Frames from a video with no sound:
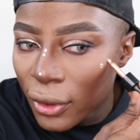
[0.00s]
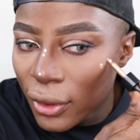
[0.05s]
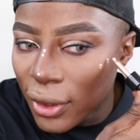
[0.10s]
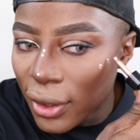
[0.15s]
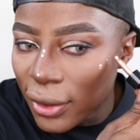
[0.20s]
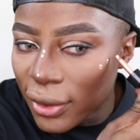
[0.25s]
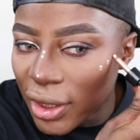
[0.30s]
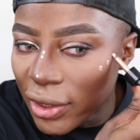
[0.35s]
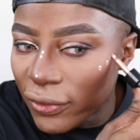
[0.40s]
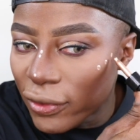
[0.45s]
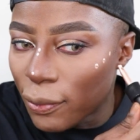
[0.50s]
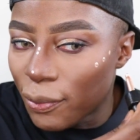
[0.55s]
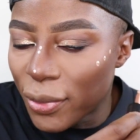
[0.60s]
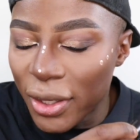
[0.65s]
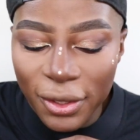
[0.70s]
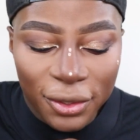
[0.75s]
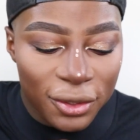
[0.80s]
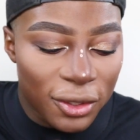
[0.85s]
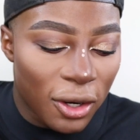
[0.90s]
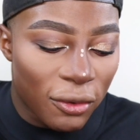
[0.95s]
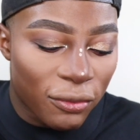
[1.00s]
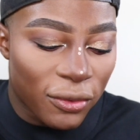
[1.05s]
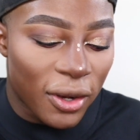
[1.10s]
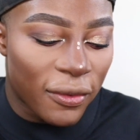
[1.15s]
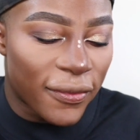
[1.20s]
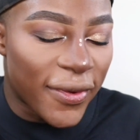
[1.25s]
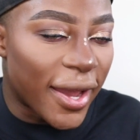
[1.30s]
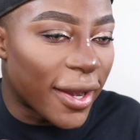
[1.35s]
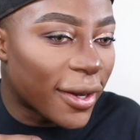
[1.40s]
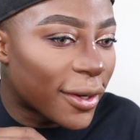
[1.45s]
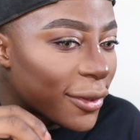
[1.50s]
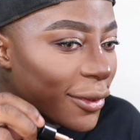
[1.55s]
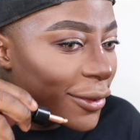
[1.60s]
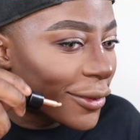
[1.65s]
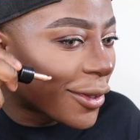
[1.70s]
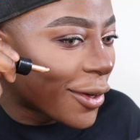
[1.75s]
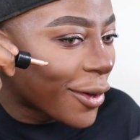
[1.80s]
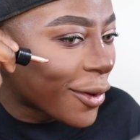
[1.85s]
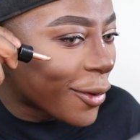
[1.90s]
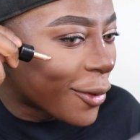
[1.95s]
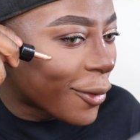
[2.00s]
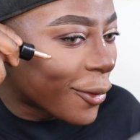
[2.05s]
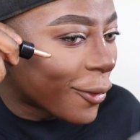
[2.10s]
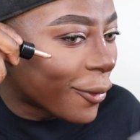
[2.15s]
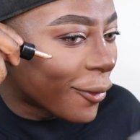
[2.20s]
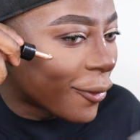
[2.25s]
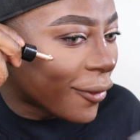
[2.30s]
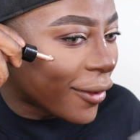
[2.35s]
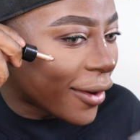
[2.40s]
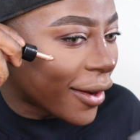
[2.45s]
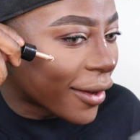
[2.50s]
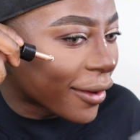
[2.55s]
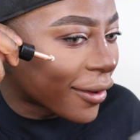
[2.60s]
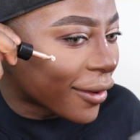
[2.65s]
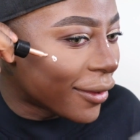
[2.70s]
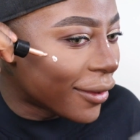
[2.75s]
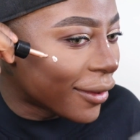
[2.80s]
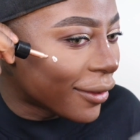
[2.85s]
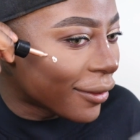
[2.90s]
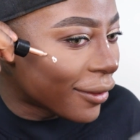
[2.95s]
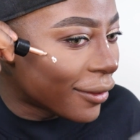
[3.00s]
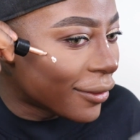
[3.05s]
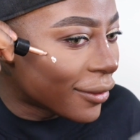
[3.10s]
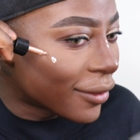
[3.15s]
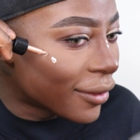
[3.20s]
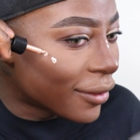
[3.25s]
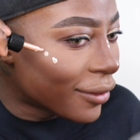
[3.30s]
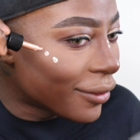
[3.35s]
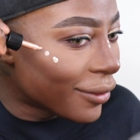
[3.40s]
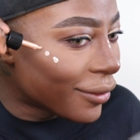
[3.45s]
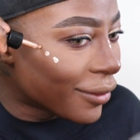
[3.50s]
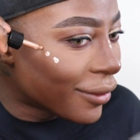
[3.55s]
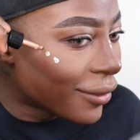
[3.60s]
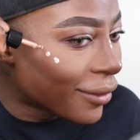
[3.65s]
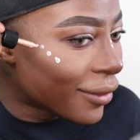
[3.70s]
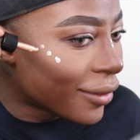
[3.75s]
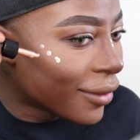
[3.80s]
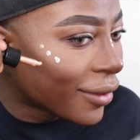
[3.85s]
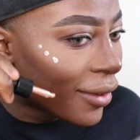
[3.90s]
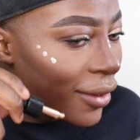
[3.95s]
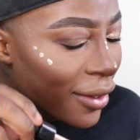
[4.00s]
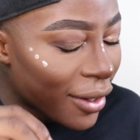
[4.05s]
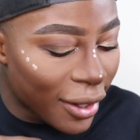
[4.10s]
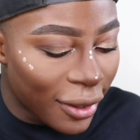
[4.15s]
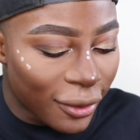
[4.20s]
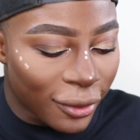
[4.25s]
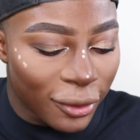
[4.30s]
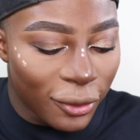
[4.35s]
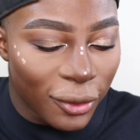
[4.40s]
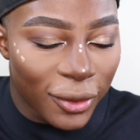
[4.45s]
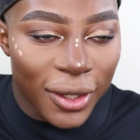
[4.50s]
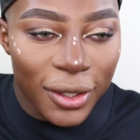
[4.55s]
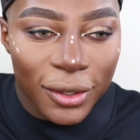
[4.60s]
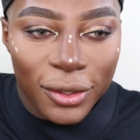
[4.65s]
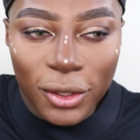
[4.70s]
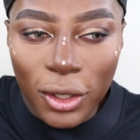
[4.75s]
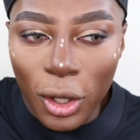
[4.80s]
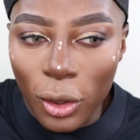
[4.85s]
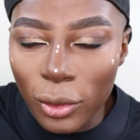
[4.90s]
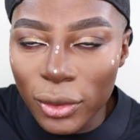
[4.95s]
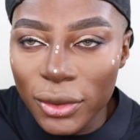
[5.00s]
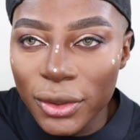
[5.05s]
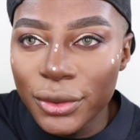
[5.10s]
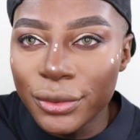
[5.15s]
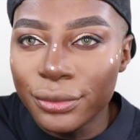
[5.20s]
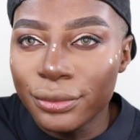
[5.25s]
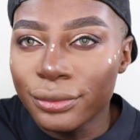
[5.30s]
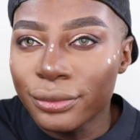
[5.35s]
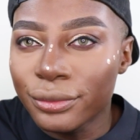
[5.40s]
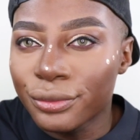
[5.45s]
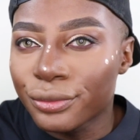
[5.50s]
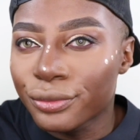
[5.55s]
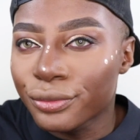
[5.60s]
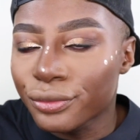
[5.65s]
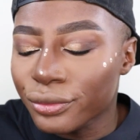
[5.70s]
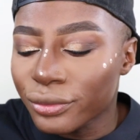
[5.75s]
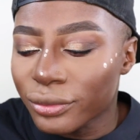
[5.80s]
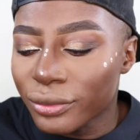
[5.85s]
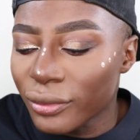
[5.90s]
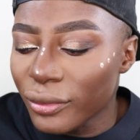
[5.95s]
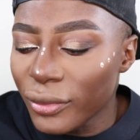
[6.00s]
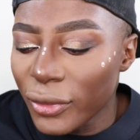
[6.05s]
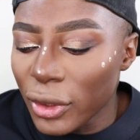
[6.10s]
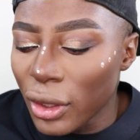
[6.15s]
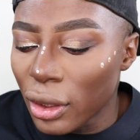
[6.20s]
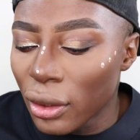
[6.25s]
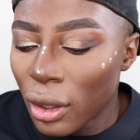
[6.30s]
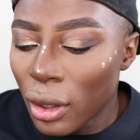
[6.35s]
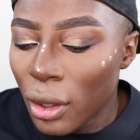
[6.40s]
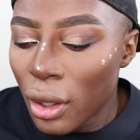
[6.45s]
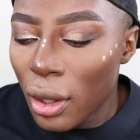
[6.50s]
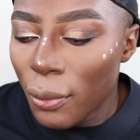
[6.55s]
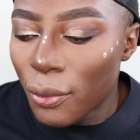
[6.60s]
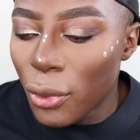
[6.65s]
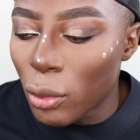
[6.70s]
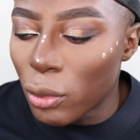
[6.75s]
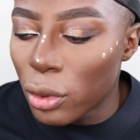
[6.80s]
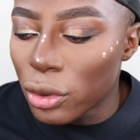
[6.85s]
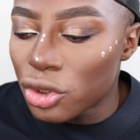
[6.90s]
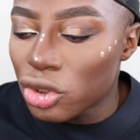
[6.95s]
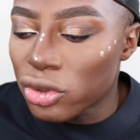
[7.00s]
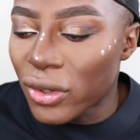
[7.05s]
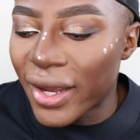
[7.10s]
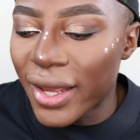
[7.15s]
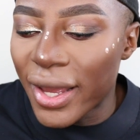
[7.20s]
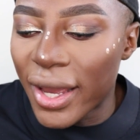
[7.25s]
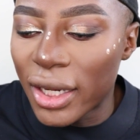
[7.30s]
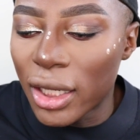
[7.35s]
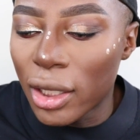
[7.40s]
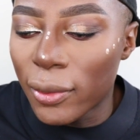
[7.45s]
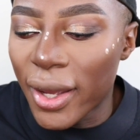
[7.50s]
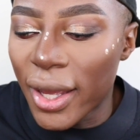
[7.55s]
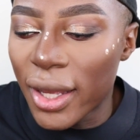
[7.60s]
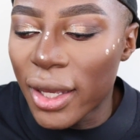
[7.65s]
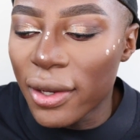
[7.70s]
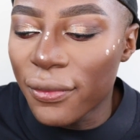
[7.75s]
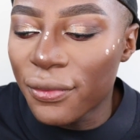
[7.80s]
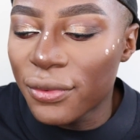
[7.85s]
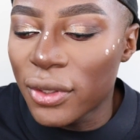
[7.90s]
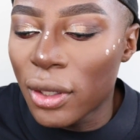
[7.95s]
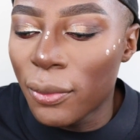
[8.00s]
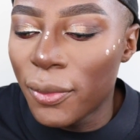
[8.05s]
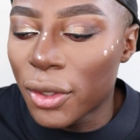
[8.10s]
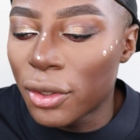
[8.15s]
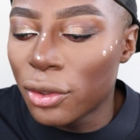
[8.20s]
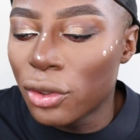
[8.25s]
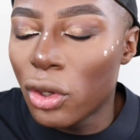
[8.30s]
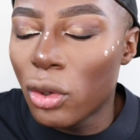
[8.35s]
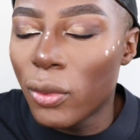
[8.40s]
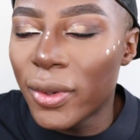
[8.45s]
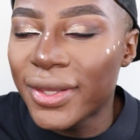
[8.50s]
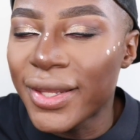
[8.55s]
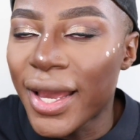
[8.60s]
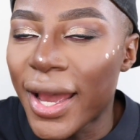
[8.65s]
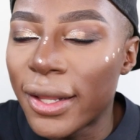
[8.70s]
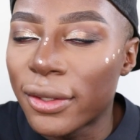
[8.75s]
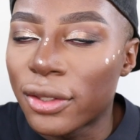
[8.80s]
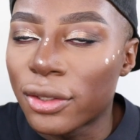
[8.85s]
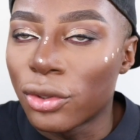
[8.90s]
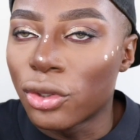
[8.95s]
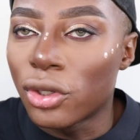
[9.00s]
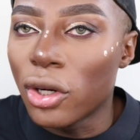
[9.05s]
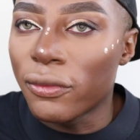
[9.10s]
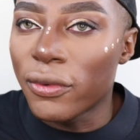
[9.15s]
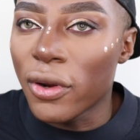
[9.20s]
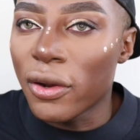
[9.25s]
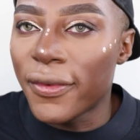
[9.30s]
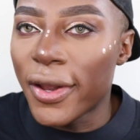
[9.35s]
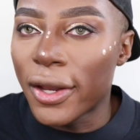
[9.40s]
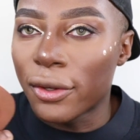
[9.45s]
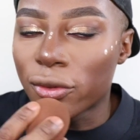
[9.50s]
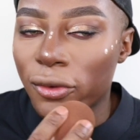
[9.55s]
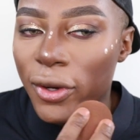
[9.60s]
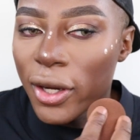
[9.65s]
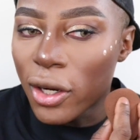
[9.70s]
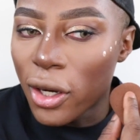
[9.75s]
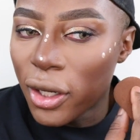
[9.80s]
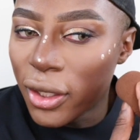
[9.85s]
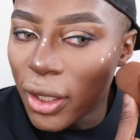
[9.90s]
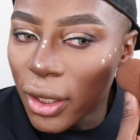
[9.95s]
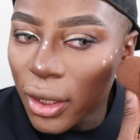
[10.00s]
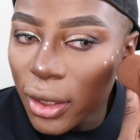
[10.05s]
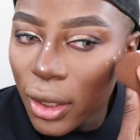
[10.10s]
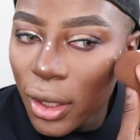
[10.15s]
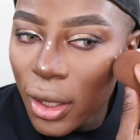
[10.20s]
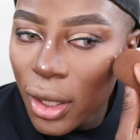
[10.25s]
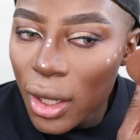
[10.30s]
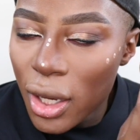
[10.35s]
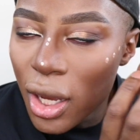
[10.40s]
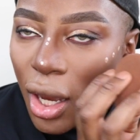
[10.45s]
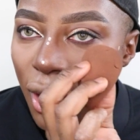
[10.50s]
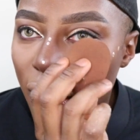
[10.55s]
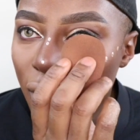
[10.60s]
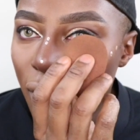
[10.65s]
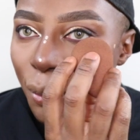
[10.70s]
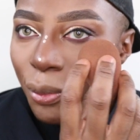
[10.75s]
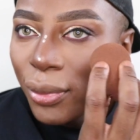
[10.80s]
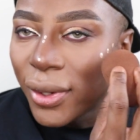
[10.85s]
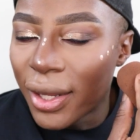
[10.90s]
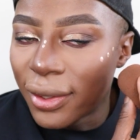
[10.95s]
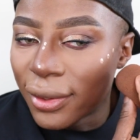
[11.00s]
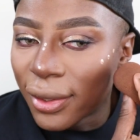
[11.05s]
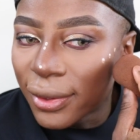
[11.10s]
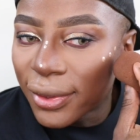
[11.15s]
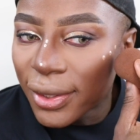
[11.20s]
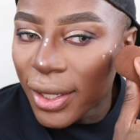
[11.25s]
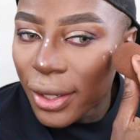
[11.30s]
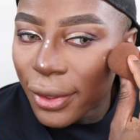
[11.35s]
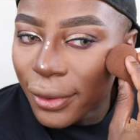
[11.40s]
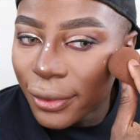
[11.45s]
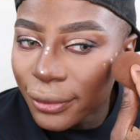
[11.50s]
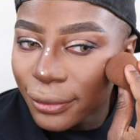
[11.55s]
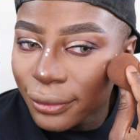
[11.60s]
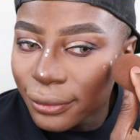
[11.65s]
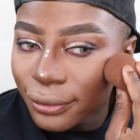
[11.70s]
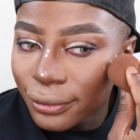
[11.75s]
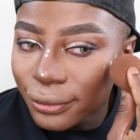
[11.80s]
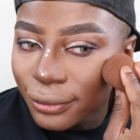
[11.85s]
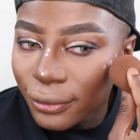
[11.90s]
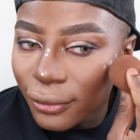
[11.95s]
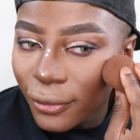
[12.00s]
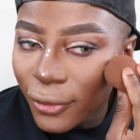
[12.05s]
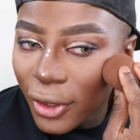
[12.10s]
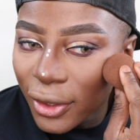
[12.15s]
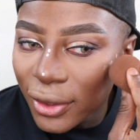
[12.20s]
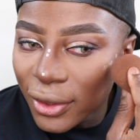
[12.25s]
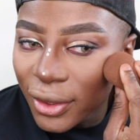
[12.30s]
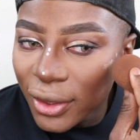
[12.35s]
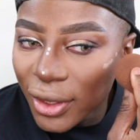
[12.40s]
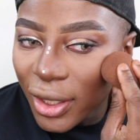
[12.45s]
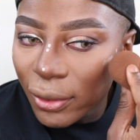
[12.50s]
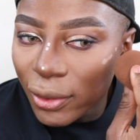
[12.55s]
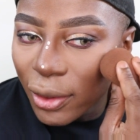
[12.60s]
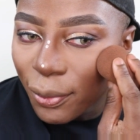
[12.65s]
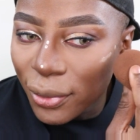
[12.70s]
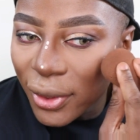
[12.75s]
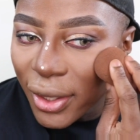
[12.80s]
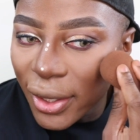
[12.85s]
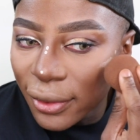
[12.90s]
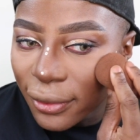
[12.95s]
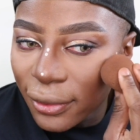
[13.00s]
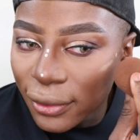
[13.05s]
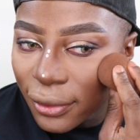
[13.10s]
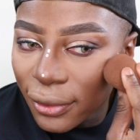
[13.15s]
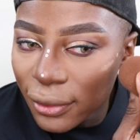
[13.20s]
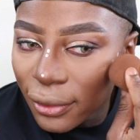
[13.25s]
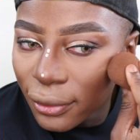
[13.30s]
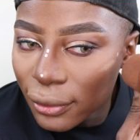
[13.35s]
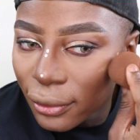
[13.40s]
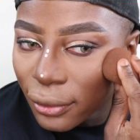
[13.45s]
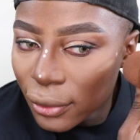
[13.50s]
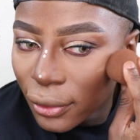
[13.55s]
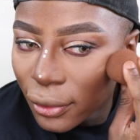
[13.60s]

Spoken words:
Let's see if it beats Cover FX or Iconic London. It doesn't look as golden, but we'll try it anyway. If not, we can always add some Cover FX to Iconic. I'm gonna blend this out. Let's see how it blends.